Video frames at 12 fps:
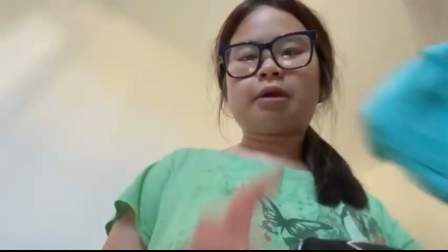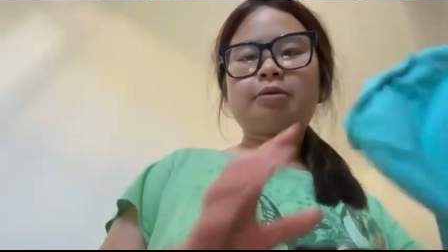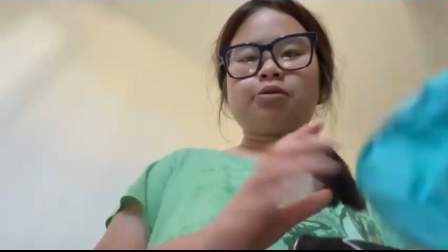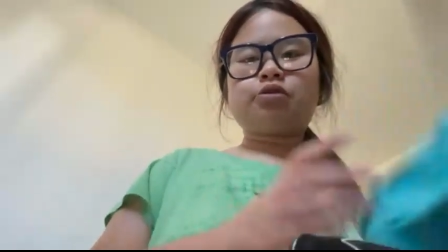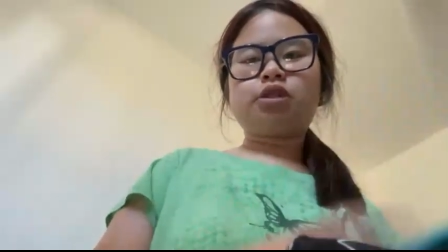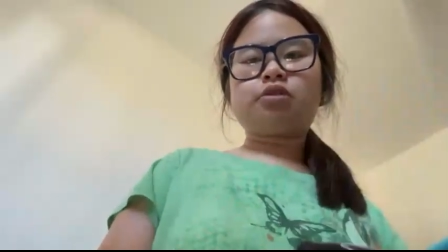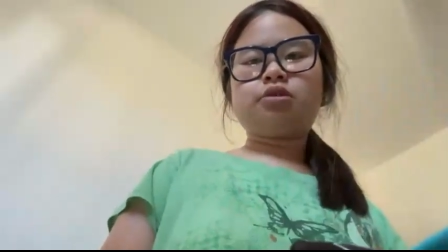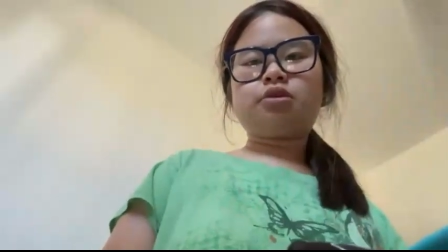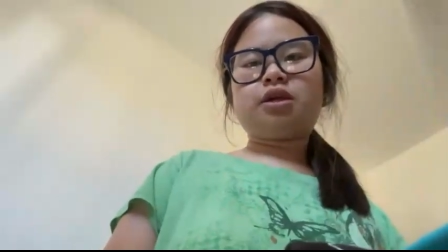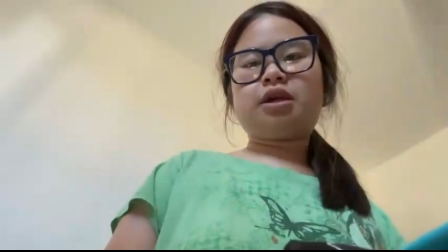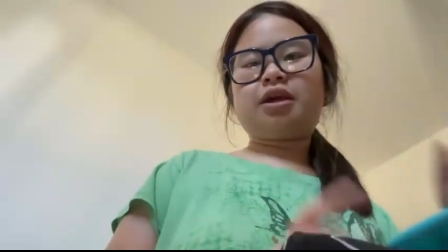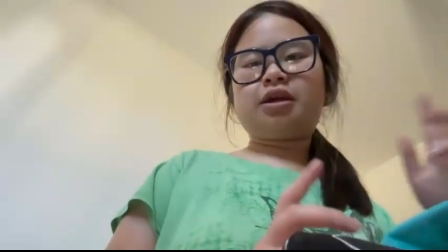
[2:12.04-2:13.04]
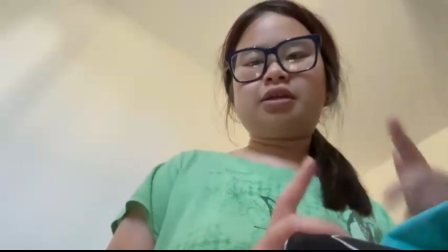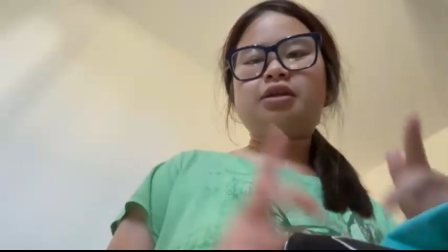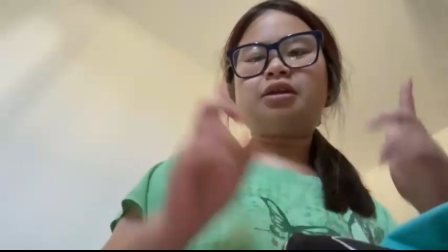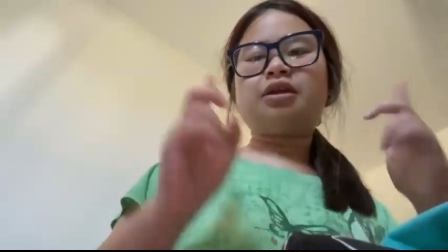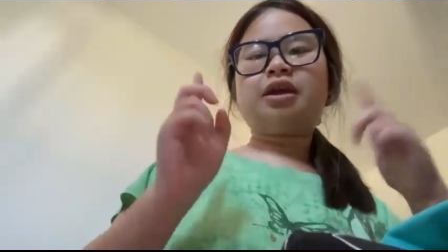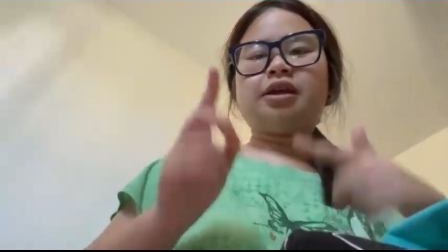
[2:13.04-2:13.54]
my
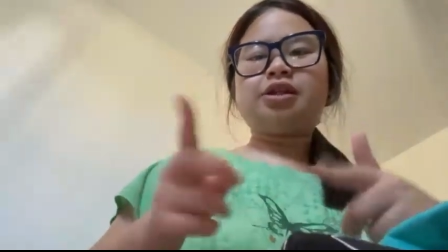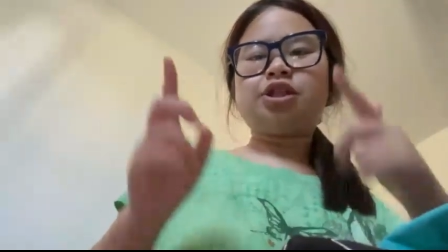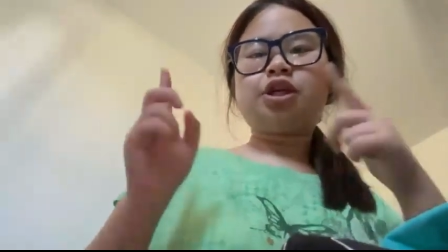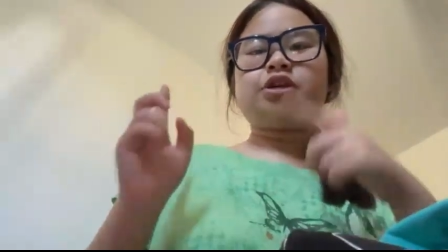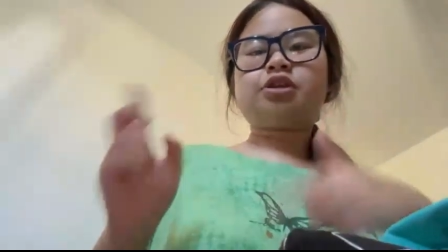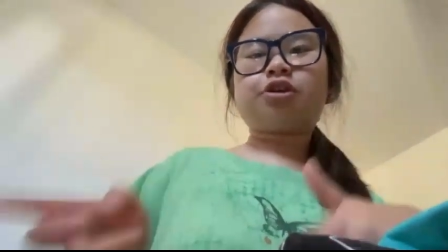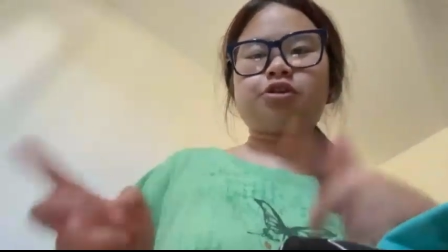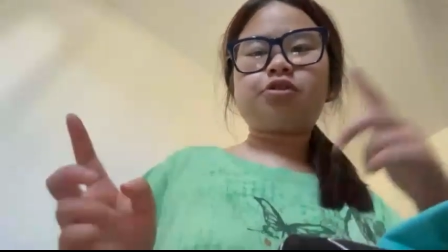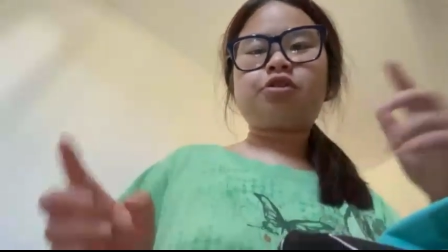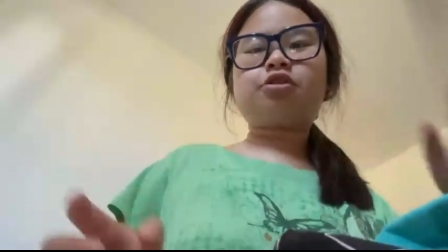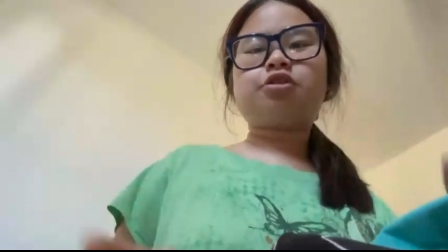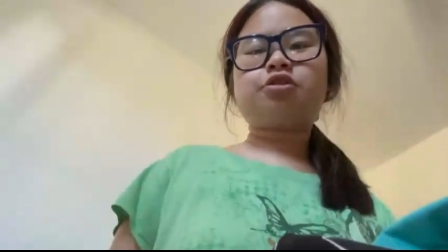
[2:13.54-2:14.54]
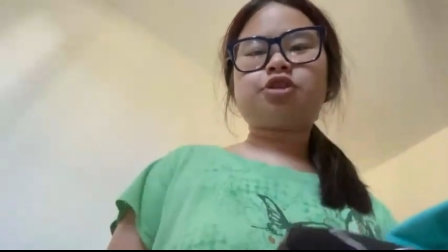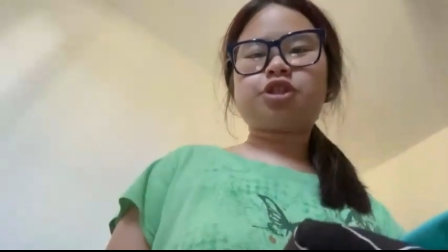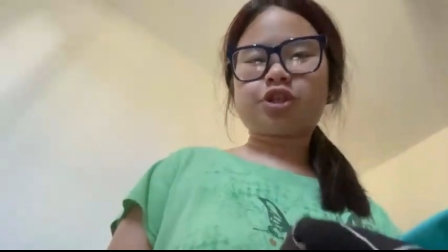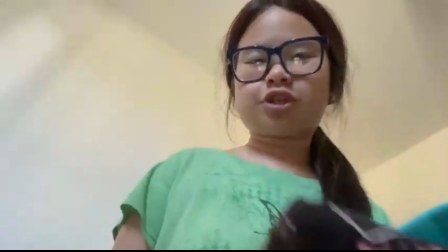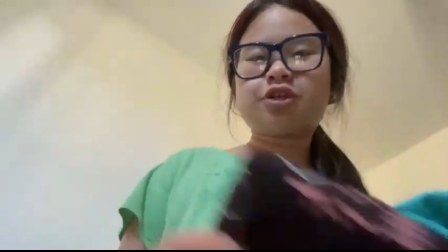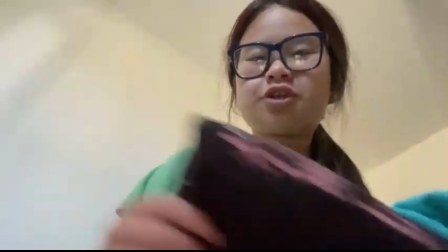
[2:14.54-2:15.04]
Ninja Turtle
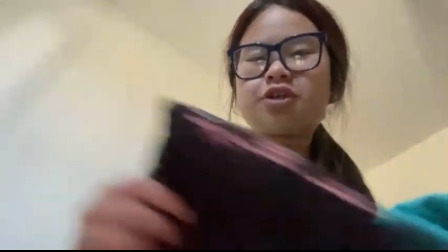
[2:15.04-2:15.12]
shirt.